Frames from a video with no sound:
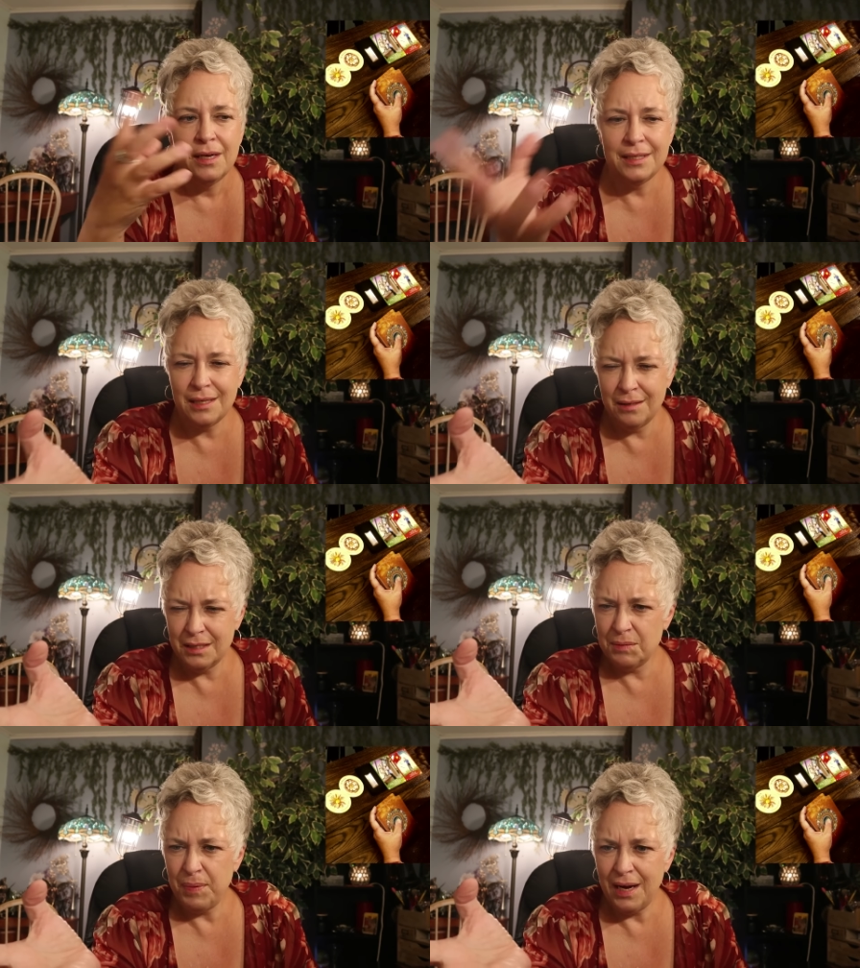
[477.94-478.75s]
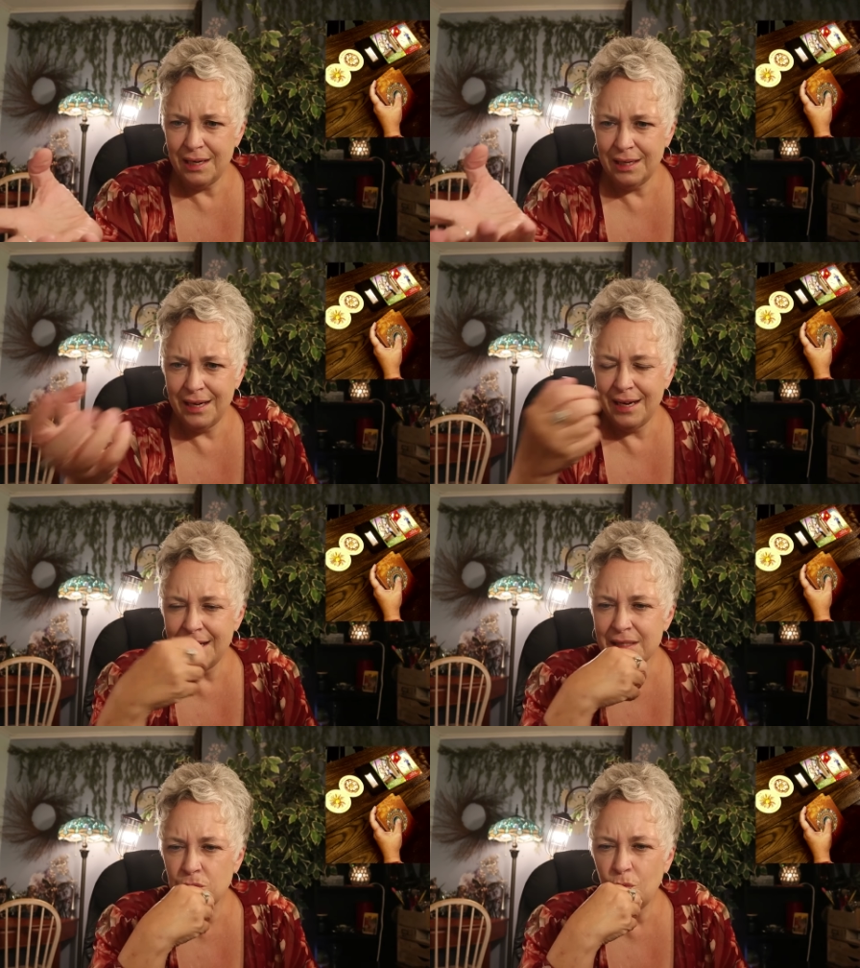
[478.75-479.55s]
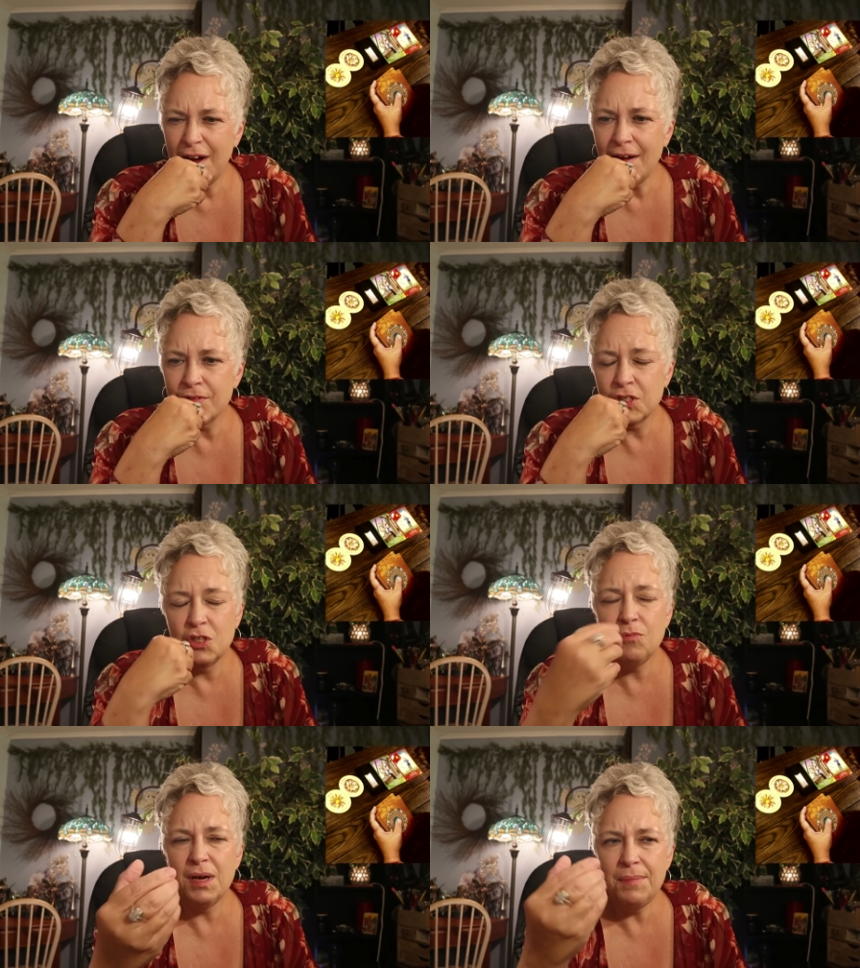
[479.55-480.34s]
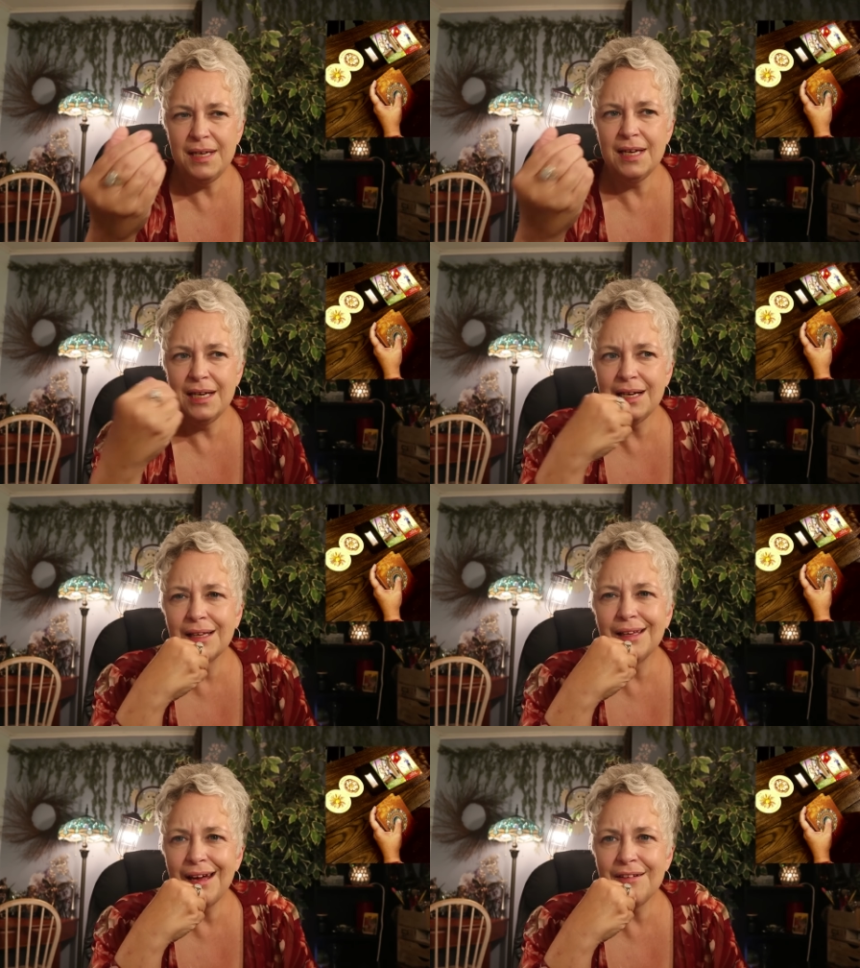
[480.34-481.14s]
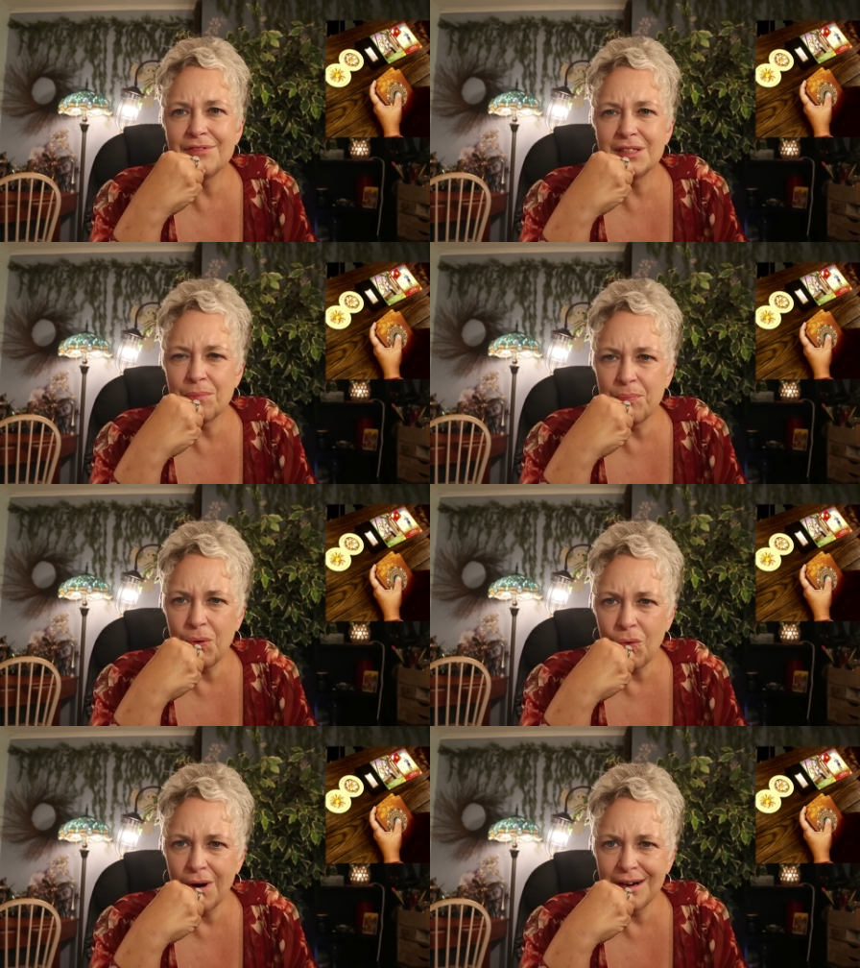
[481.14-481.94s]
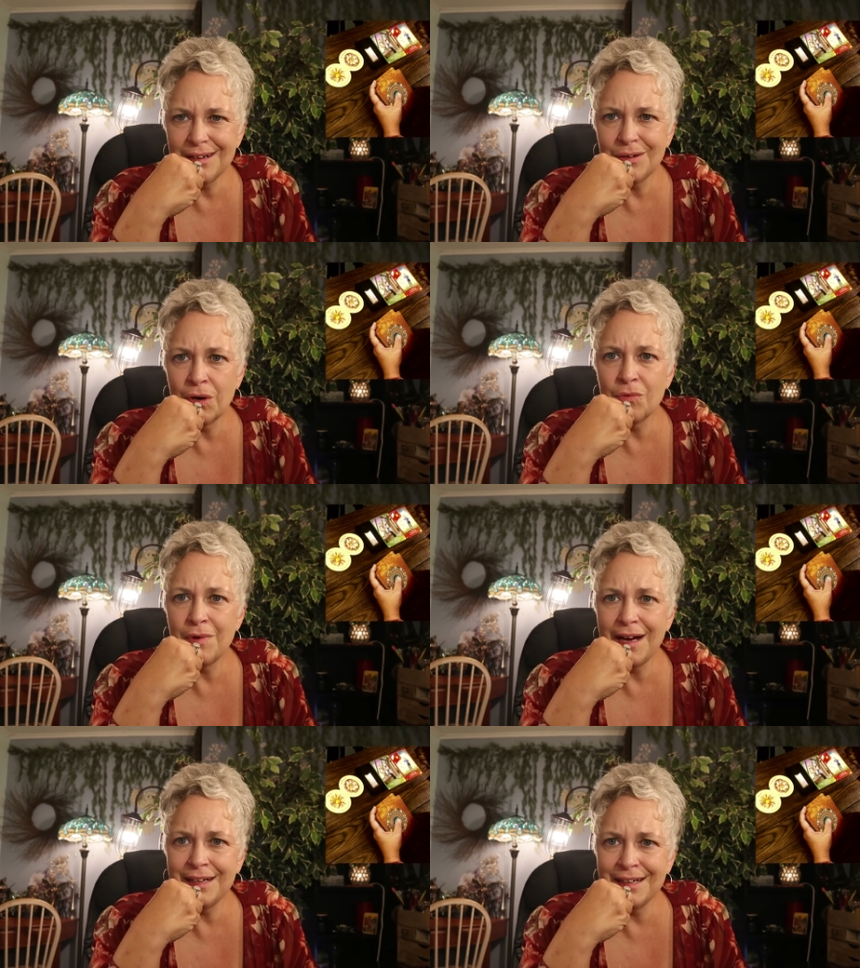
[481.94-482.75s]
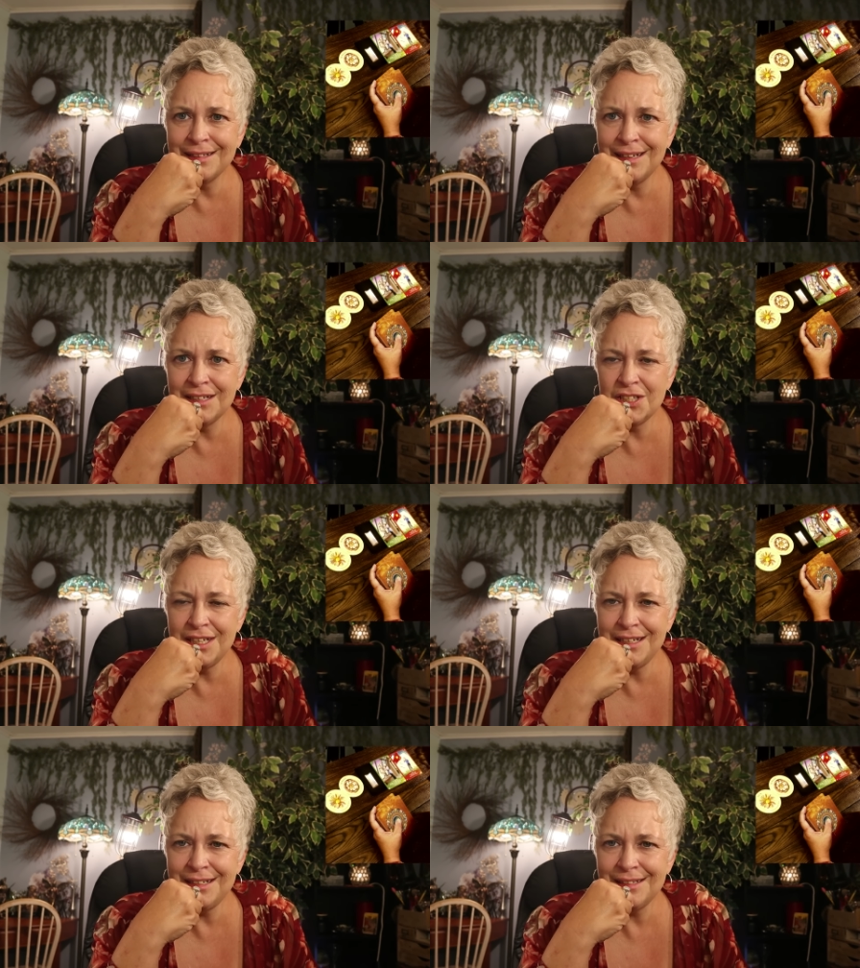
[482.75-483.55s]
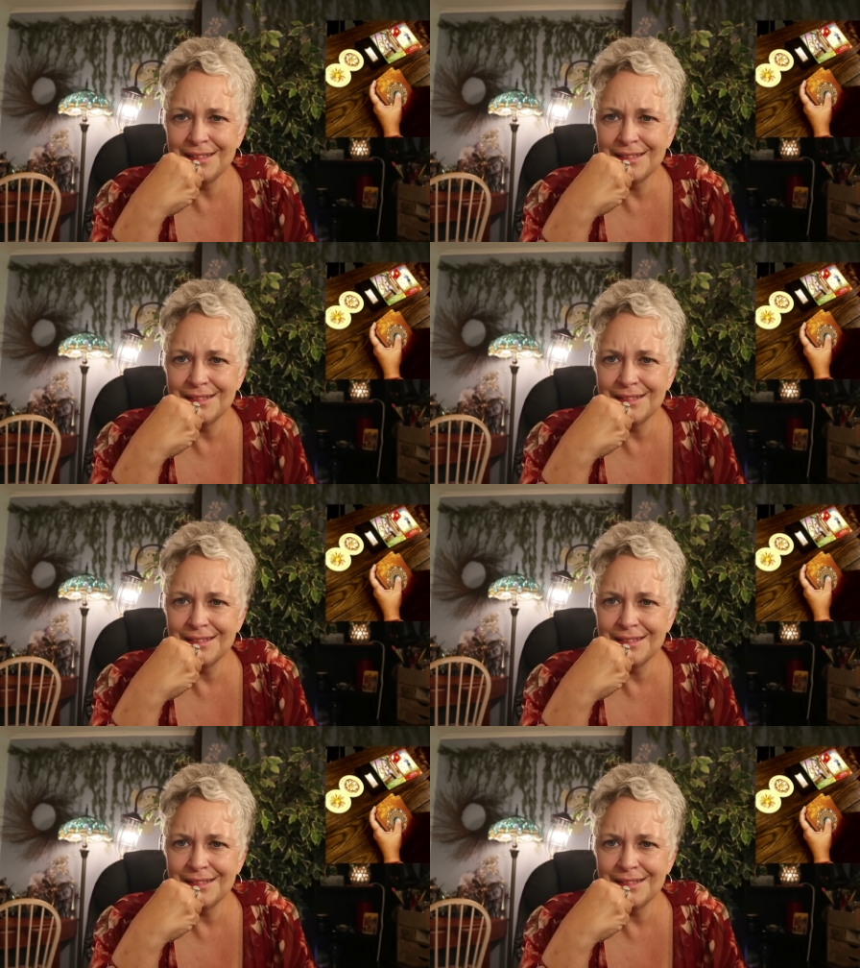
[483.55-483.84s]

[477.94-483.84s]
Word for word: is in the spotlight as well. So you may be getting a lot of support or recognition